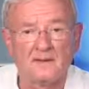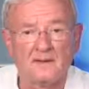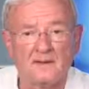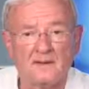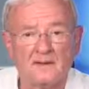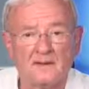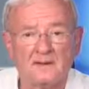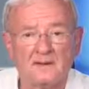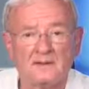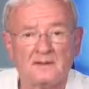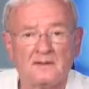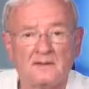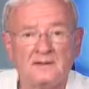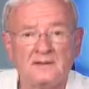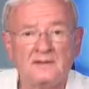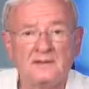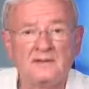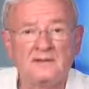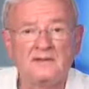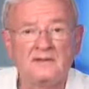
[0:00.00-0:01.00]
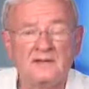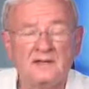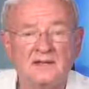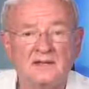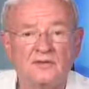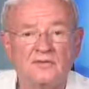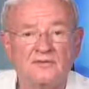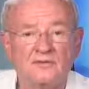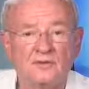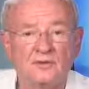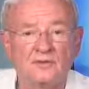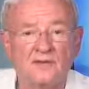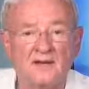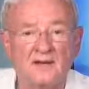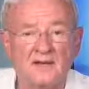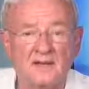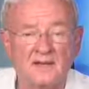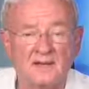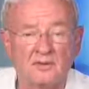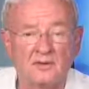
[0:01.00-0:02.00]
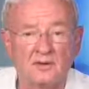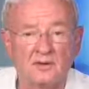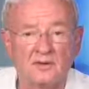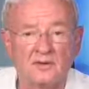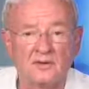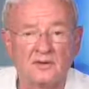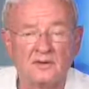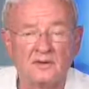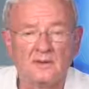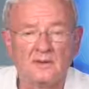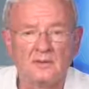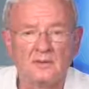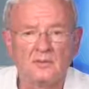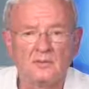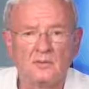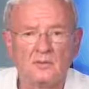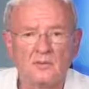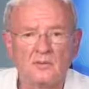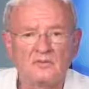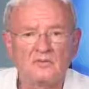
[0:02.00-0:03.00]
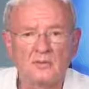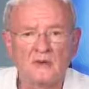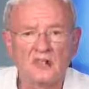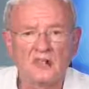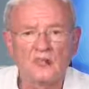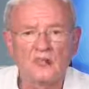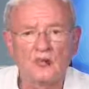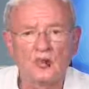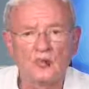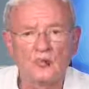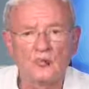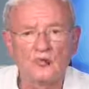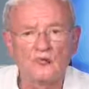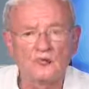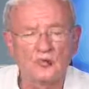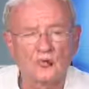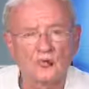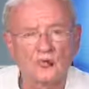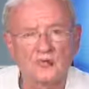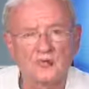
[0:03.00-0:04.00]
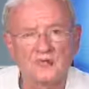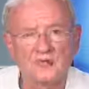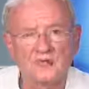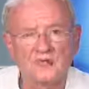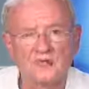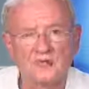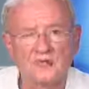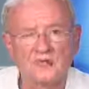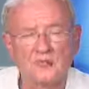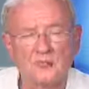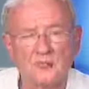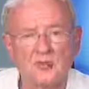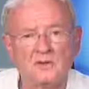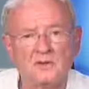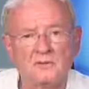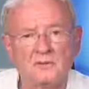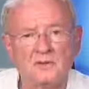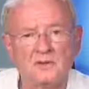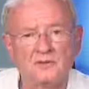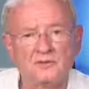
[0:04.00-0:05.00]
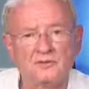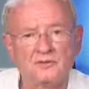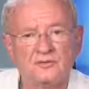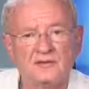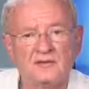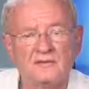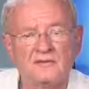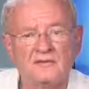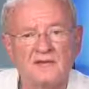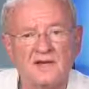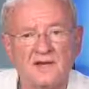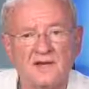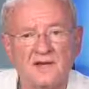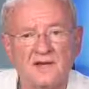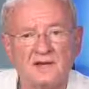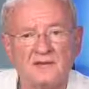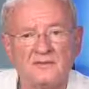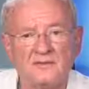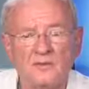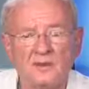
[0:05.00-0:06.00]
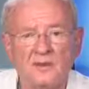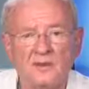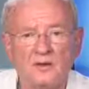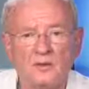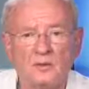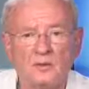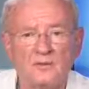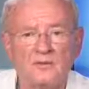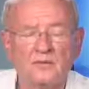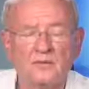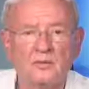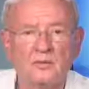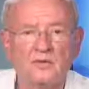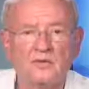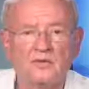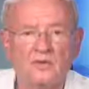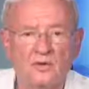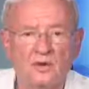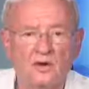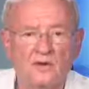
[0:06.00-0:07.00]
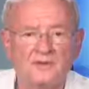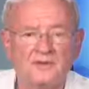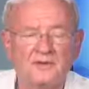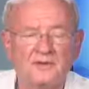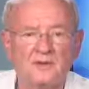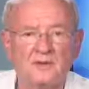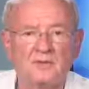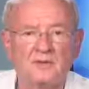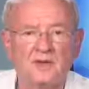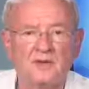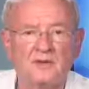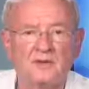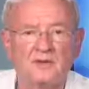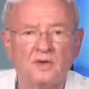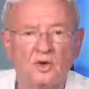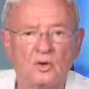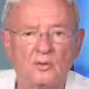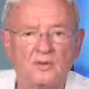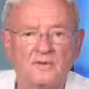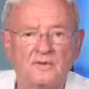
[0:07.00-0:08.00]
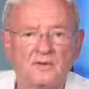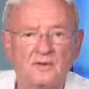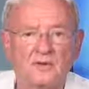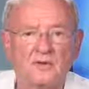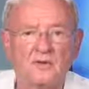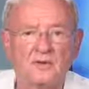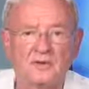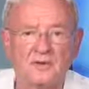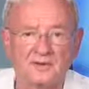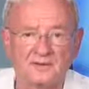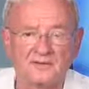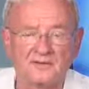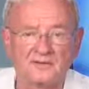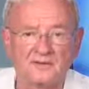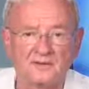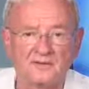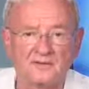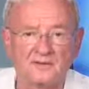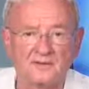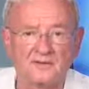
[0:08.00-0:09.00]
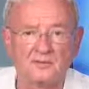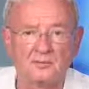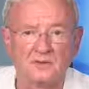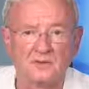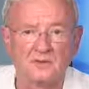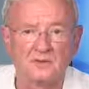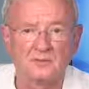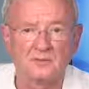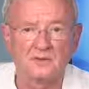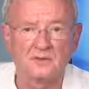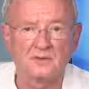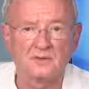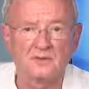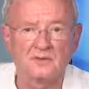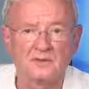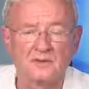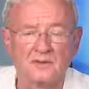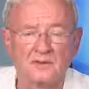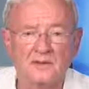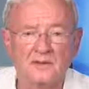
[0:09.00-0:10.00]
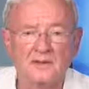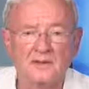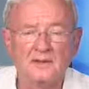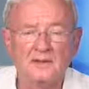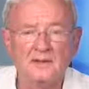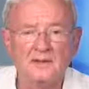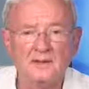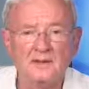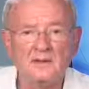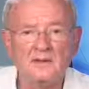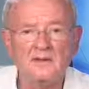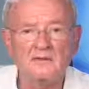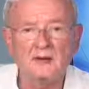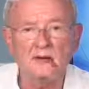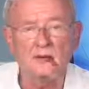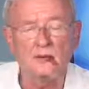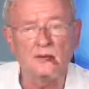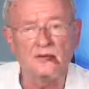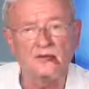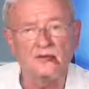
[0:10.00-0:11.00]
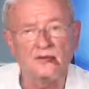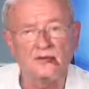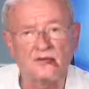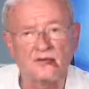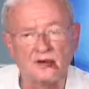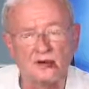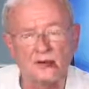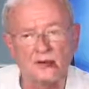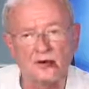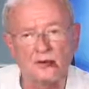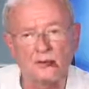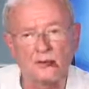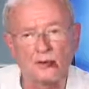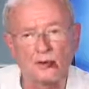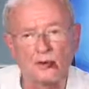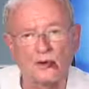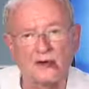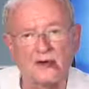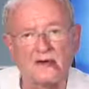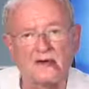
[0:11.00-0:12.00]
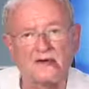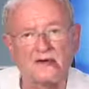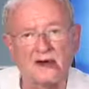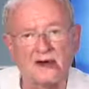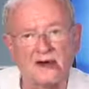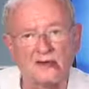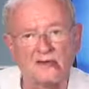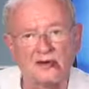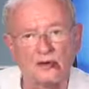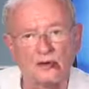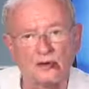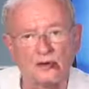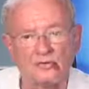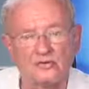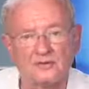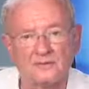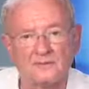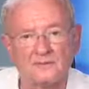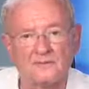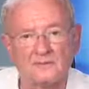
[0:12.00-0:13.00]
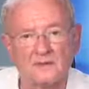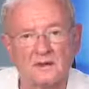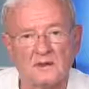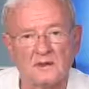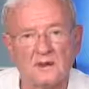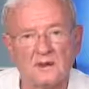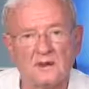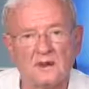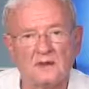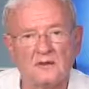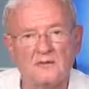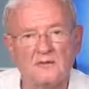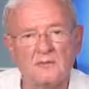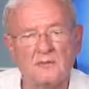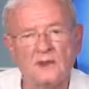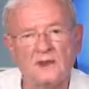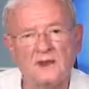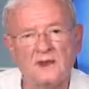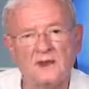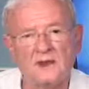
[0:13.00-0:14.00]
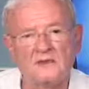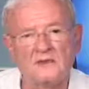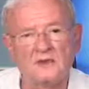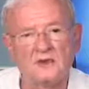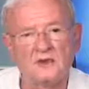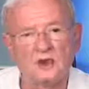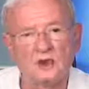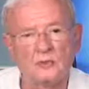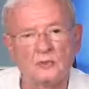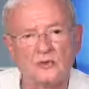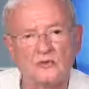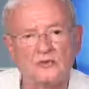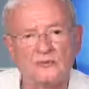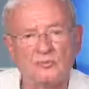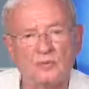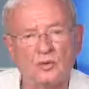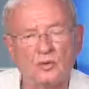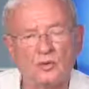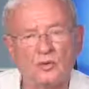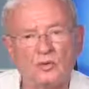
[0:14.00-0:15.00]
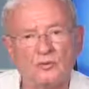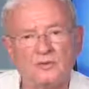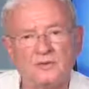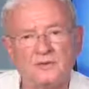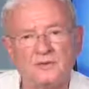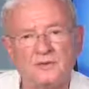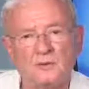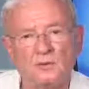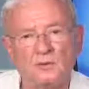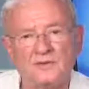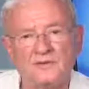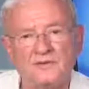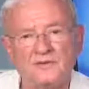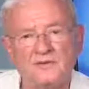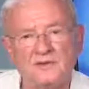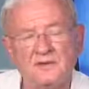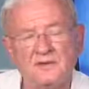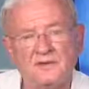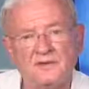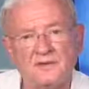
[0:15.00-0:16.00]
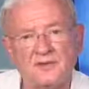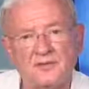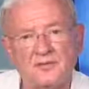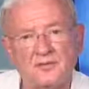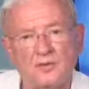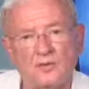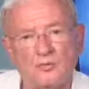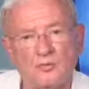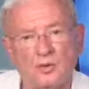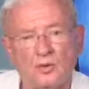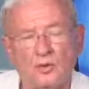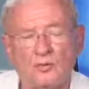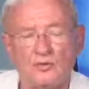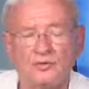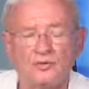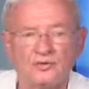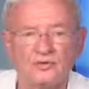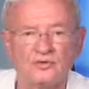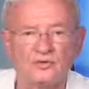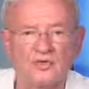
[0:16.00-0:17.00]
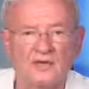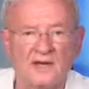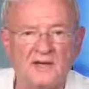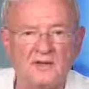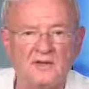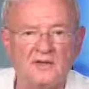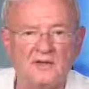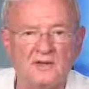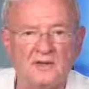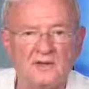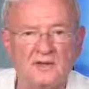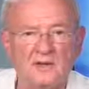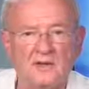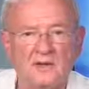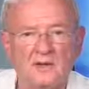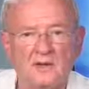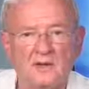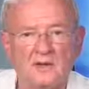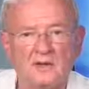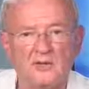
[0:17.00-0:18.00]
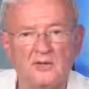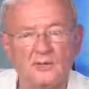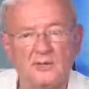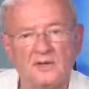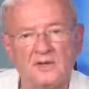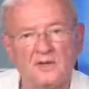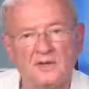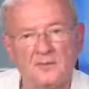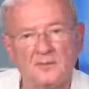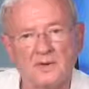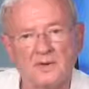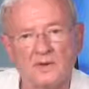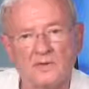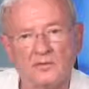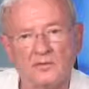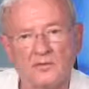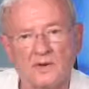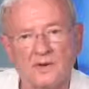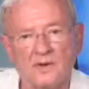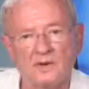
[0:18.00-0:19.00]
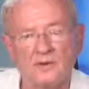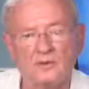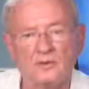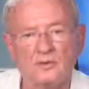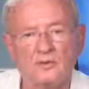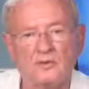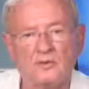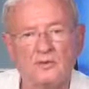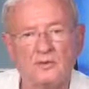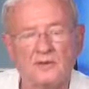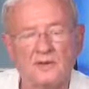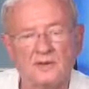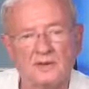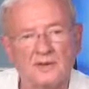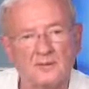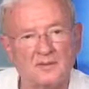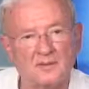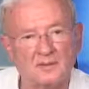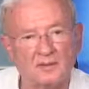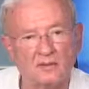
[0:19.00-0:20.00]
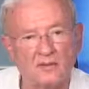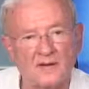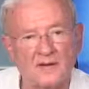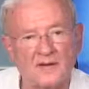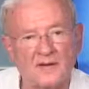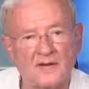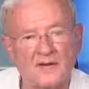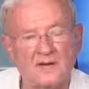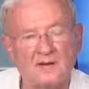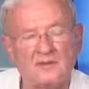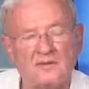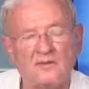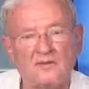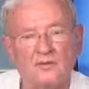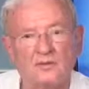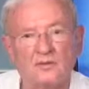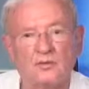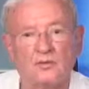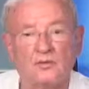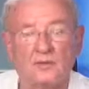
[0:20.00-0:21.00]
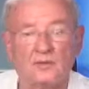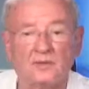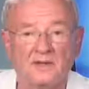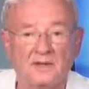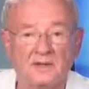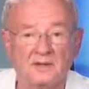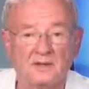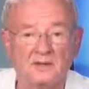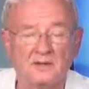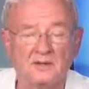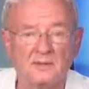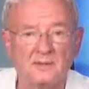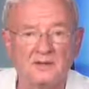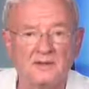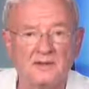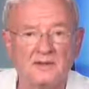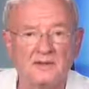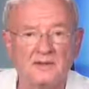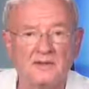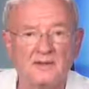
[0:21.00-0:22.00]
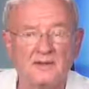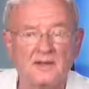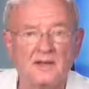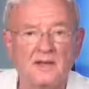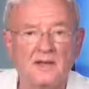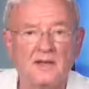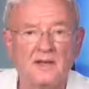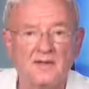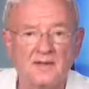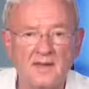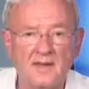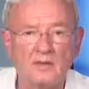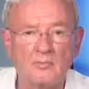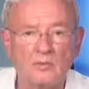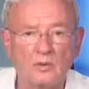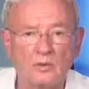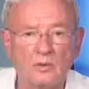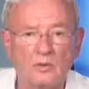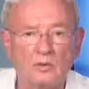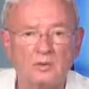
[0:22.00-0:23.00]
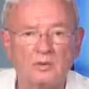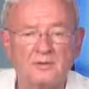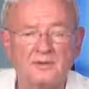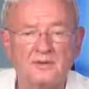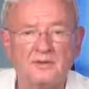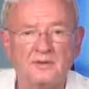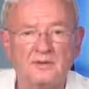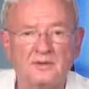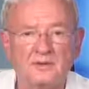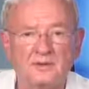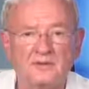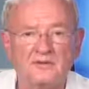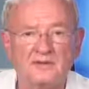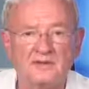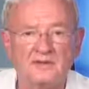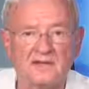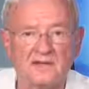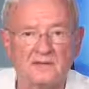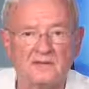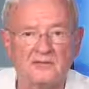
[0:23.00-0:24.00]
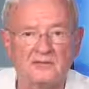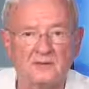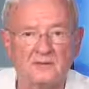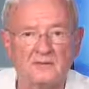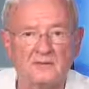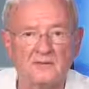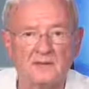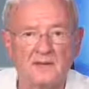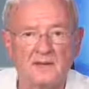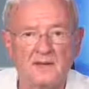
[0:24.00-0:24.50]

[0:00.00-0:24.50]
Hmm. D stands for diameter. Most melanomas are at least 6 millimeters in size. However, we've all seen melanomas that are less than 6 millimeters. E which is very important, is evolution. If one has a number of moles and one sees that their moles are changing, they're becoming irregular, they're becoming raised, or they're beginning to bleed, that mold needs attention.